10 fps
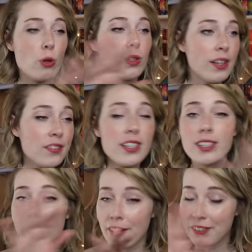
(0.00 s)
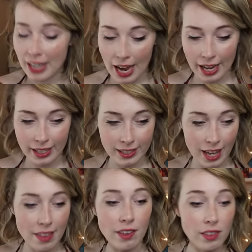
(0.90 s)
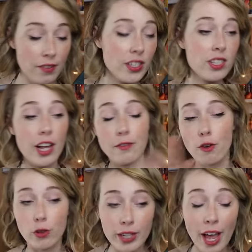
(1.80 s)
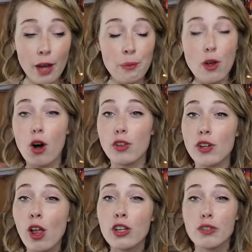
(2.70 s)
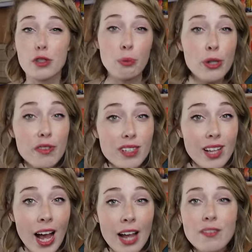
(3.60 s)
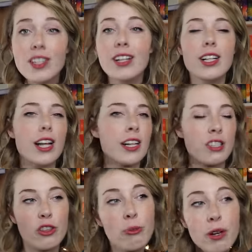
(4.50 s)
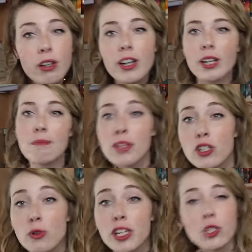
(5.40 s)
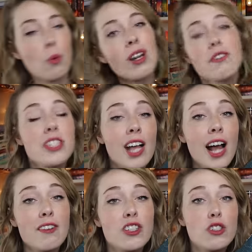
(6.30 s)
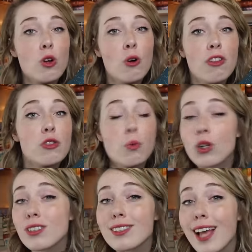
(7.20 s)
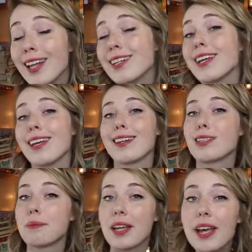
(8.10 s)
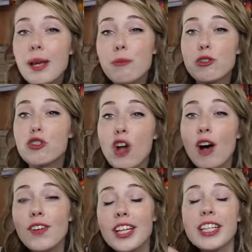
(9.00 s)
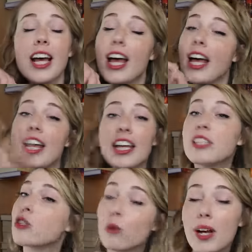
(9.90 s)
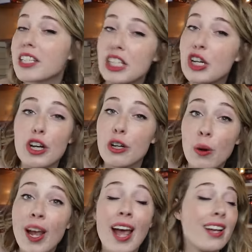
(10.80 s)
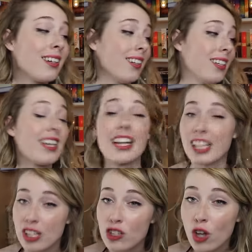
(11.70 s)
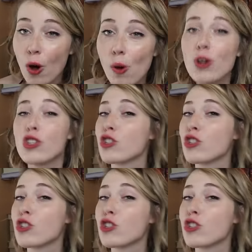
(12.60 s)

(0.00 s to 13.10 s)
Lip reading: who lives his life, dies, and then lives his life over again with all the knowledge of his previous lives. And it's a thriller and a mystery because one of his lives, he's told that the world is ending and it's up to him to solve it. It's crazy good, okay? Like, so